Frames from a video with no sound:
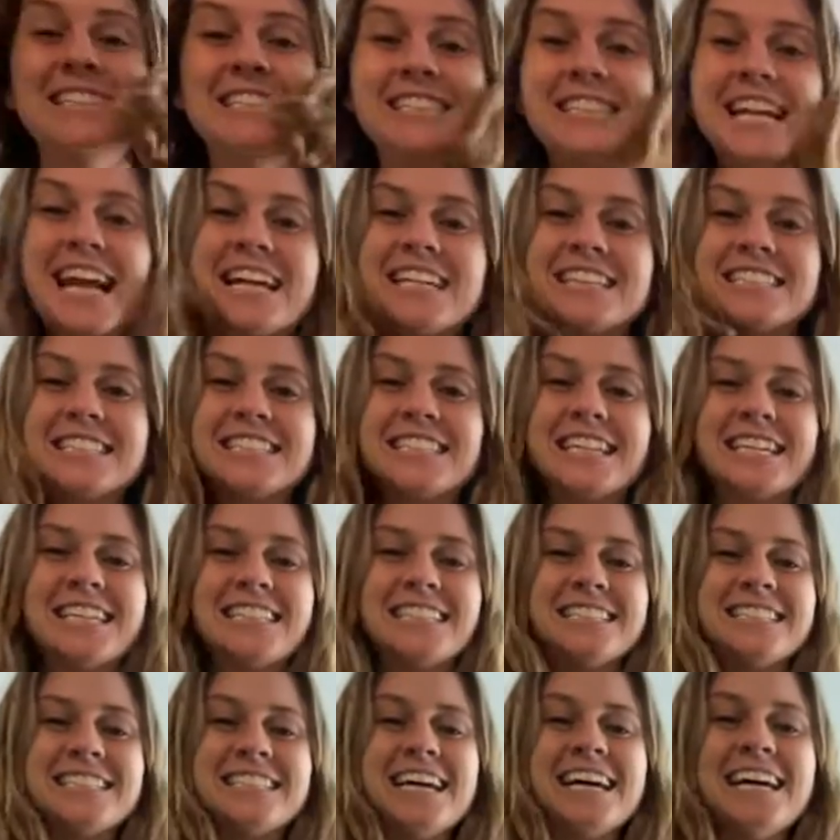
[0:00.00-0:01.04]

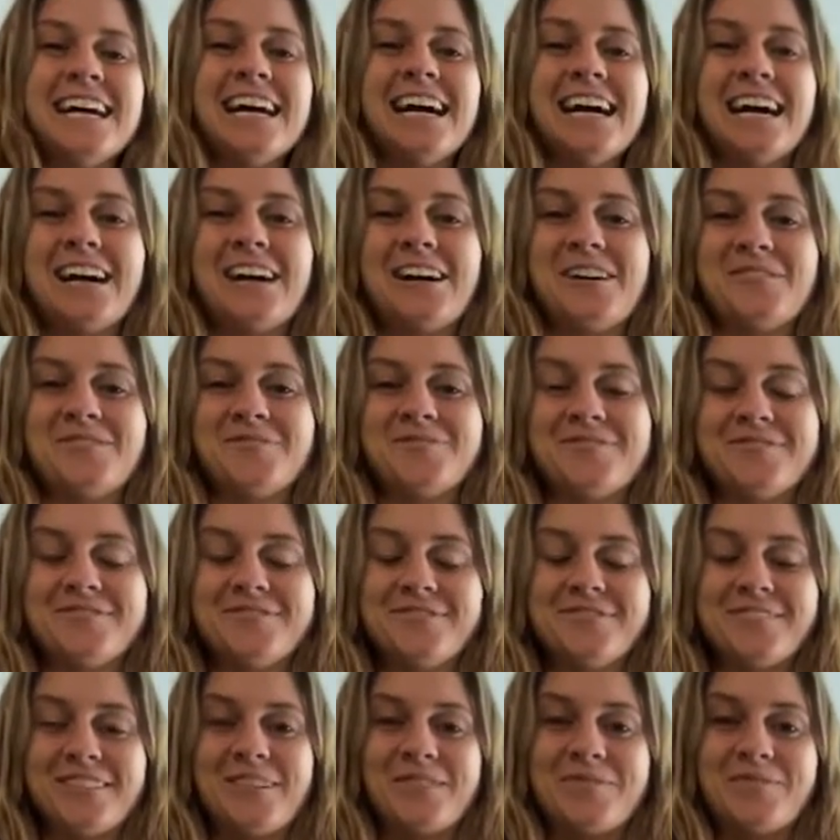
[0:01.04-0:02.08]
changes
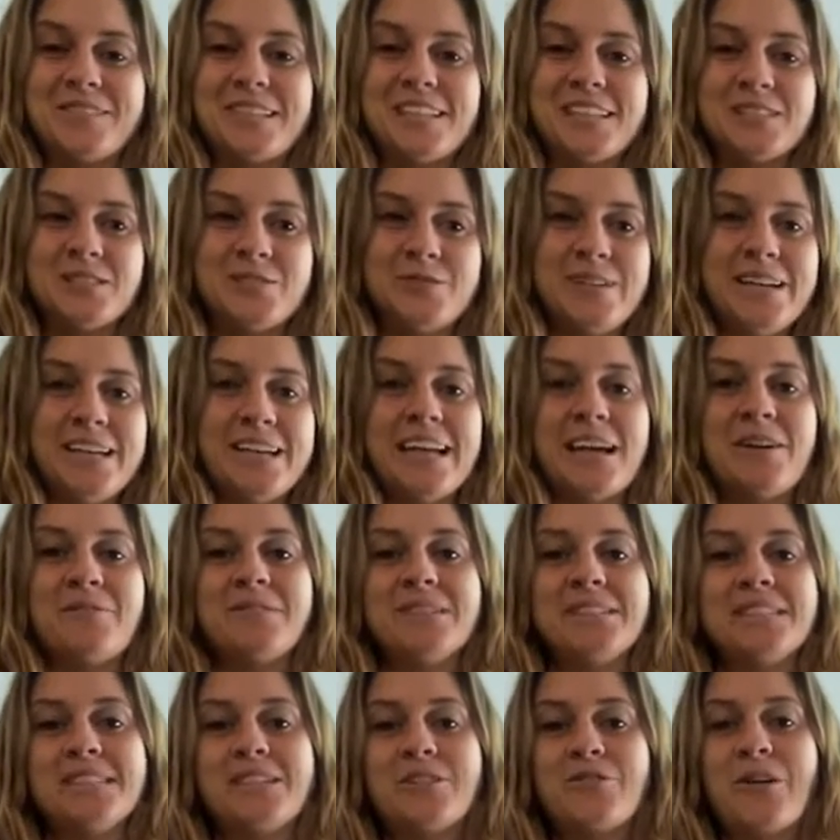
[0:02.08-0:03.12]
from this week, and
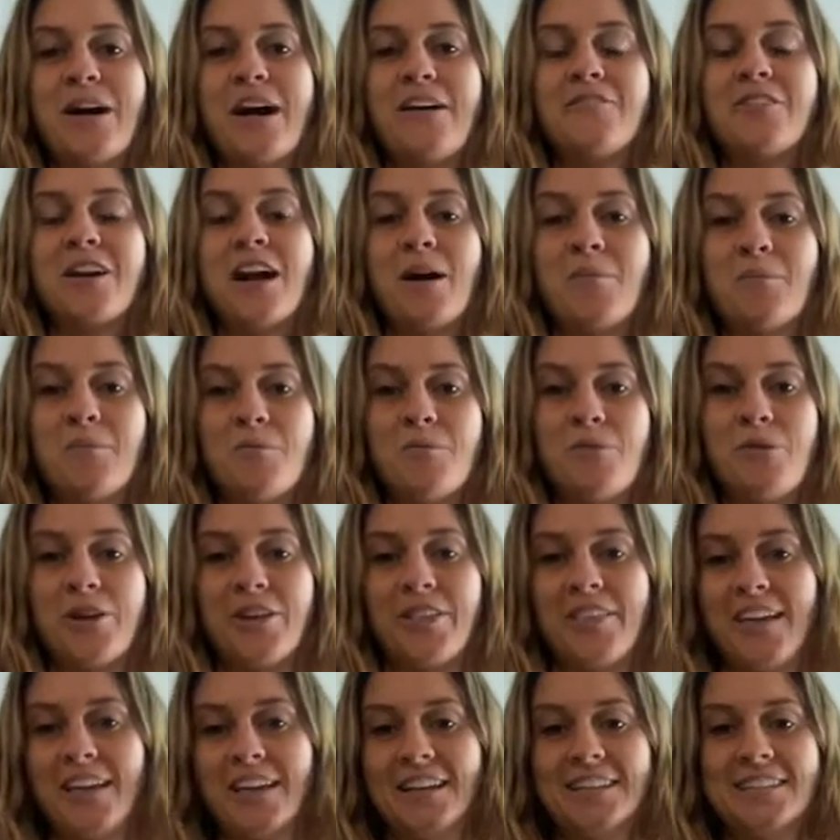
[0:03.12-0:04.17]
we still have a couple more
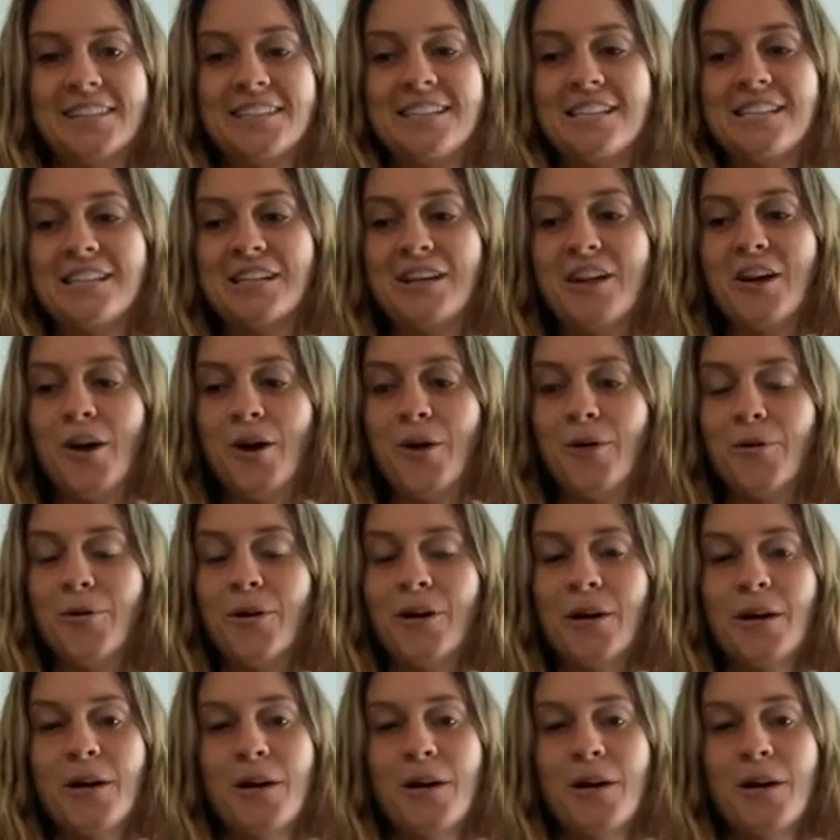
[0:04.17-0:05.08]
things to go.